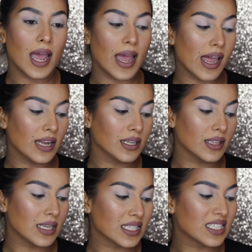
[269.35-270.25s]
and
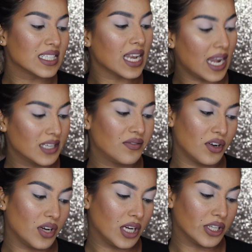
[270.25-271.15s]
there's a select
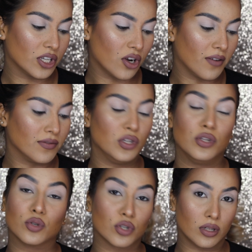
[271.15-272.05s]
variation of
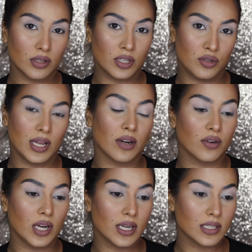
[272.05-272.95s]
neutral that you can
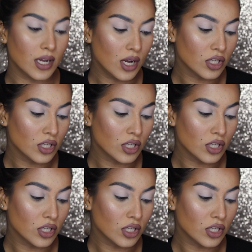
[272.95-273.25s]
create.